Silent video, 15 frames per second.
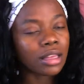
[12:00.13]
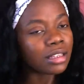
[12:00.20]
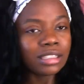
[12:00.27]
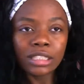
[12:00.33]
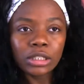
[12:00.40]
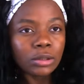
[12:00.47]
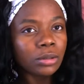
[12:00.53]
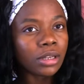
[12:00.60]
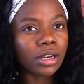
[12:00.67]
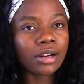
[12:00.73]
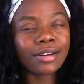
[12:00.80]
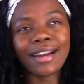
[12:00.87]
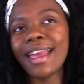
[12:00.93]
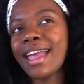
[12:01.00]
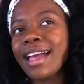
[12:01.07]
it's a new
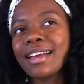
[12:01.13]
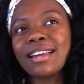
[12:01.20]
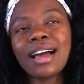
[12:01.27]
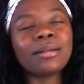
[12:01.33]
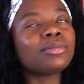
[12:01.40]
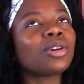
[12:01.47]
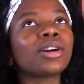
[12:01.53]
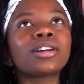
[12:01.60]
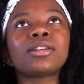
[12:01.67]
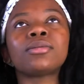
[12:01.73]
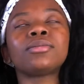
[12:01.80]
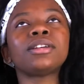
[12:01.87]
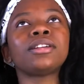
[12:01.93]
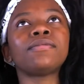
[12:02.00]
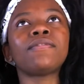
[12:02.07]
year and I'm trying to
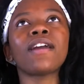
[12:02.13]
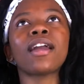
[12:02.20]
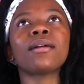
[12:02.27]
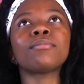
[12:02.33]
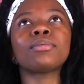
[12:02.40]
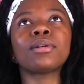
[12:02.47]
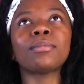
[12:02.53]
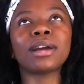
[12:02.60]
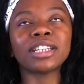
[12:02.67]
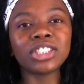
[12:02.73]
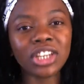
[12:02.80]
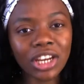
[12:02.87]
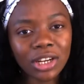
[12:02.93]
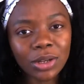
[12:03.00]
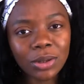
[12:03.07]
revamp my
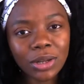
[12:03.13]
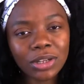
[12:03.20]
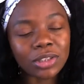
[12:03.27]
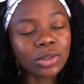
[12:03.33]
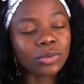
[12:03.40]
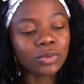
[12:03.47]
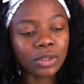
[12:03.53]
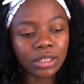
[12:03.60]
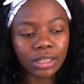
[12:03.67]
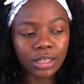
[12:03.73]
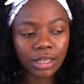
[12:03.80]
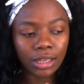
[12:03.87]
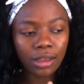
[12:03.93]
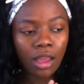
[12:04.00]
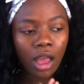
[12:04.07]
channel and to
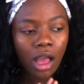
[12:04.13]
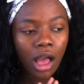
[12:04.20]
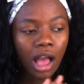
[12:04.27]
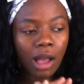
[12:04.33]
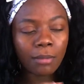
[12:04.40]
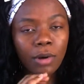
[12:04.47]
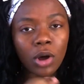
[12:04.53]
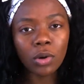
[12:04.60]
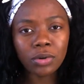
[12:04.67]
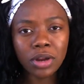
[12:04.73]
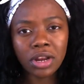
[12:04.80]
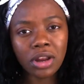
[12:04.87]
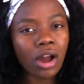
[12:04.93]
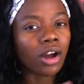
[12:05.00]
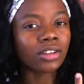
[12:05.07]
really um, hone
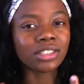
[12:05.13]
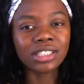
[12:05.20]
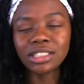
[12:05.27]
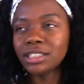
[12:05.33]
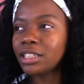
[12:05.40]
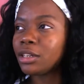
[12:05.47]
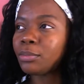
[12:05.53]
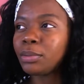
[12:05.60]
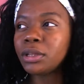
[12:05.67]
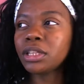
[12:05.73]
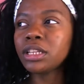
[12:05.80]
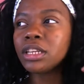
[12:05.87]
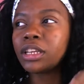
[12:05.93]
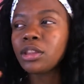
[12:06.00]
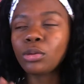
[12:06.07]
in on
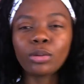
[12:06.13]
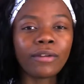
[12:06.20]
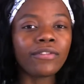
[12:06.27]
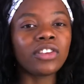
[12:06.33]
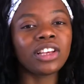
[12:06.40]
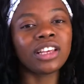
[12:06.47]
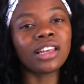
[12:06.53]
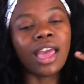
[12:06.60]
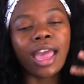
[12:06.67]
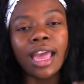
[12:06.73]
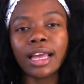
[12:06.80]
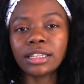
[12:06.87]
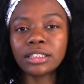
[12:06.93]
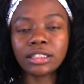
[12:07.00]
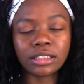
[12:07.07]
sustainability, thrifting,
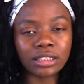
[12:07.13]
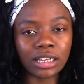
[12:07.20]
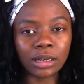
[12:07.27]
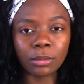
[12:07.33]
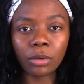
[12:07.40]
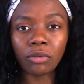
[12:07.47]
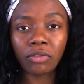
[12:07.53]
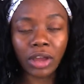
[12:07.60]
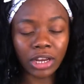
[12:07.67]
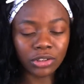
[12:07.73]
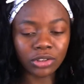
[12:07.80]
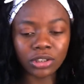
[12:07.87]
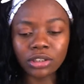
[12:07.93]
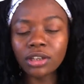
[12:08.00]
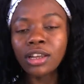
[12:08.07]
and sustainable
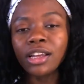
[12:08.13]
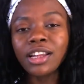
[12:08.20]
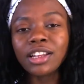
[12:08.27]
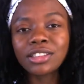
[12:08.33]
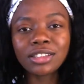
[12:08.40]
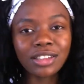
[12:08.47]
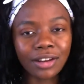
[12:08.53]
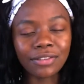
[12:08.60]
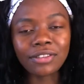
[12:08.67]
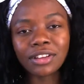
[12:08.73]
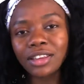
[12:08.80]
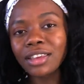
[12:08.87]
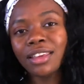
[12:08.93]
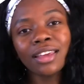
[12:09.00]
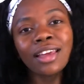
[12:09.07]
fashion. So
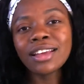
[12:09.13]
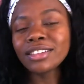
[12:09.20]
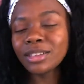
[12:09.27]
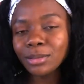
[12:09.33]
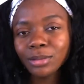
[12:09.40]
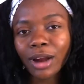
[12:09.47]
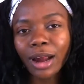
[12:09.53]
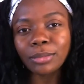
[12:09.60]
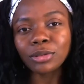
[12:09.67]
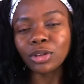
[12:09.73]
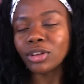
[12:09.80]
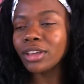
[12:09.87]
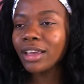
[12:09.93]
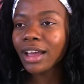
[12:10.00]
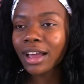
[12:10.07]
definitely subscribe
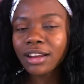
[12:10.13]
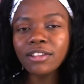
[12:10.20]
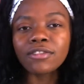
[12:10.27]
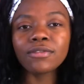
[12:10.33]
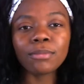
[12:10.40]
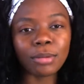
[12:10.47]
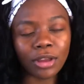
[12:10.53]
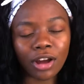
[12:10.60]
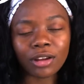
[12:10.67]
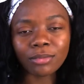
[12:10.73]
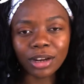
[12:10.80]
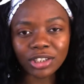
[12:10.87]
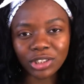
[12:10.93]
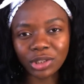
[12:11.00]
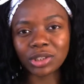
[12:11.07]
so you can kind of be on
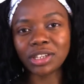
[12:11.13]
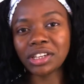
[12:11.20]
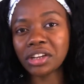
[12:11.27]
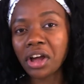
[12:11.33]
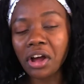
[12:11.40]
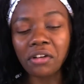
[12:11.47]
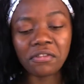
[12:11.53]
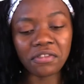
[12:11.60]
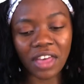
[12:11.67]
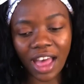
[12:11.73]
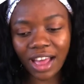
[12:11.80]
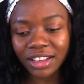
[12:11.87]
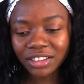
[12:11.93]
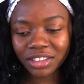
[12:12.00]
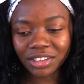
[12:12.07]
my journey of
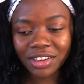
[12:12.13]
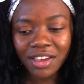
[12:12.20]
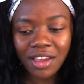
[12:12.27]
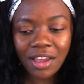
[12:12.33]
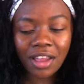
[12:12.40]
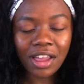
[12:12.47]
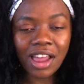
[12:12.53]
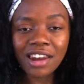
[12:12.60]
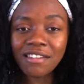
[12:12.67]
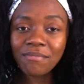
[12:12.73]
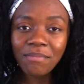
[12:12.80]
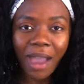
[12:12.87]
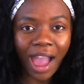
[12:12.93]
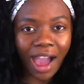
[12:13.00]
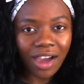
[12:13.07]
that kind
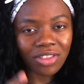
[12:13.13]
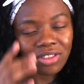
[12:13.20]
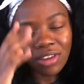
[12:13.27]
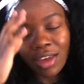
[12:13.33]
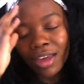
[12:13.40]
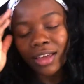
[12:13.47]
of path.